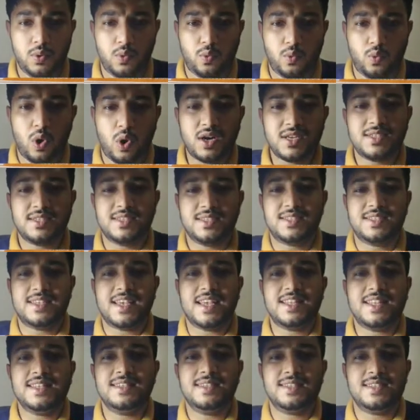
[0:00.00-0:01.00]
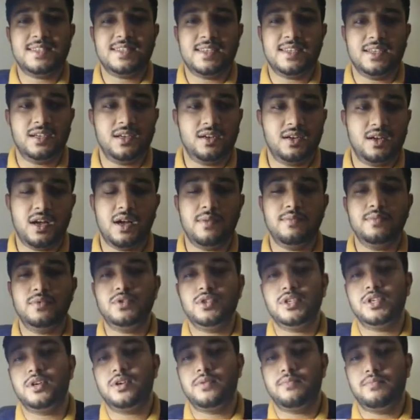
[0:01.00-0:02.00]
what sense come
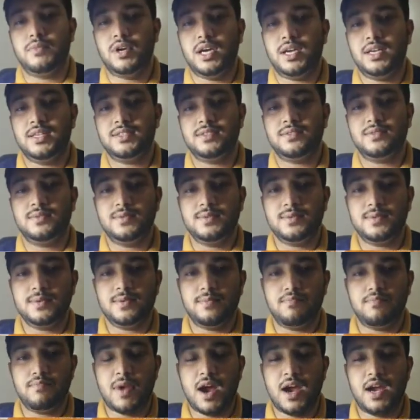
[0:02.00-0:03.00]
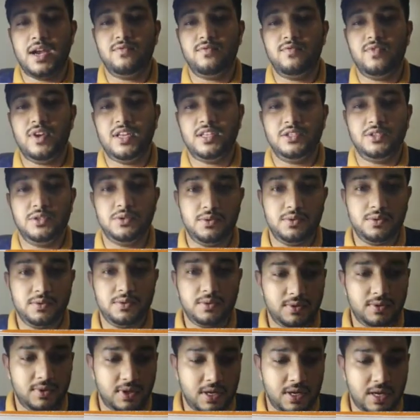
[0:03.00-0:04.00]
to your mind when
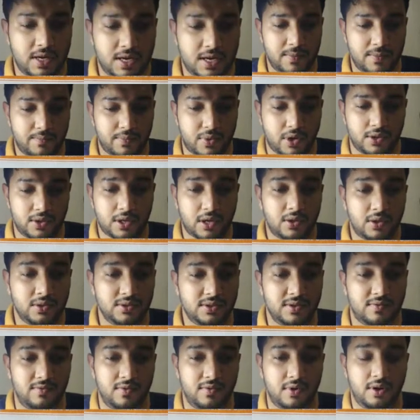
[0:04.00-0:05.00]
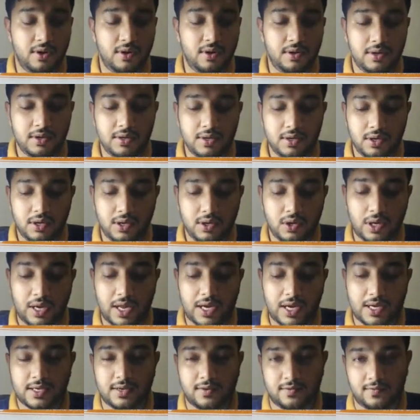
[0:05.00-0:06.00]
you pronounce the word
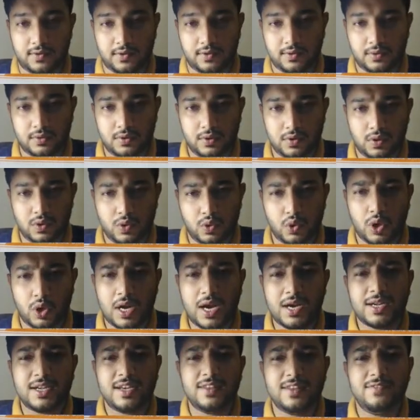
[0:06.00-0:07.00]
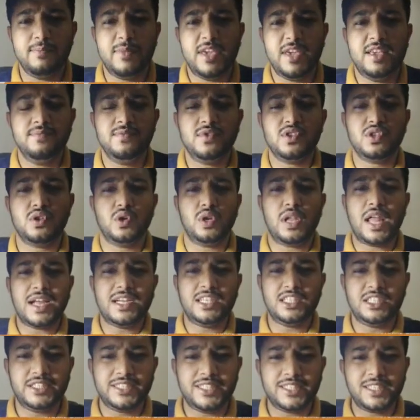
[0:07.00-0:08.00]
collective? Collective means
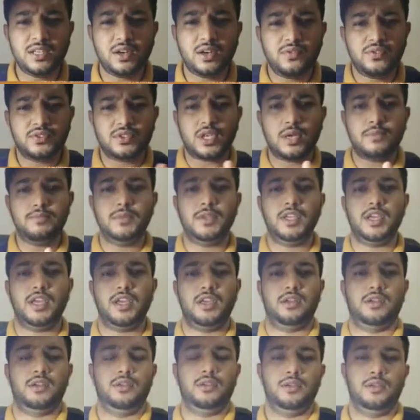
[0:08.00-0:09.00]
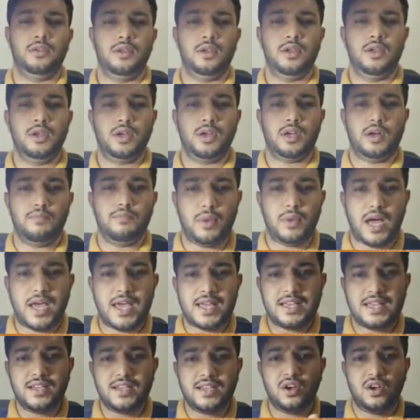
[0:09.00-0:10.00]
collection of something,
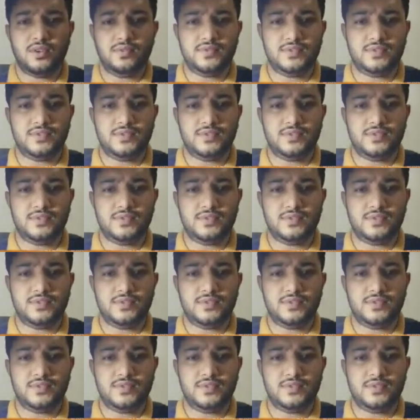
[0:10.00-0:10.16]
combining